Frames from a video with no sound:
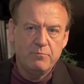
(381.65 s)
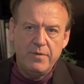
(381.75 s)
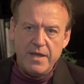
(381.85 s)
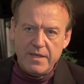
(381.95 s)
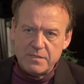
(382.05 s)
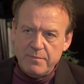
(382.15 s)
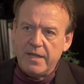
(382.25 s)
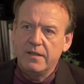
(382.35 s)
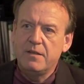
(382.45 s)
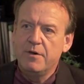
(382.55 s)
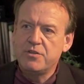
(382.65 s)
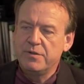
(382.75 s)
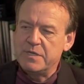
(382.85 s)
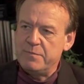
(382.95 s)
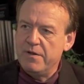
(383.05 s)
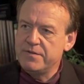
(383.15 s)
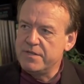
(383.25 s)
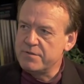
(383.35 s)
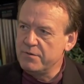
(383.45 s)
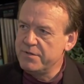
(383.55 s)
by these mental and emotional
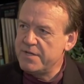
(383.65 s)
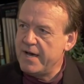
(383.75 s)
experiences all the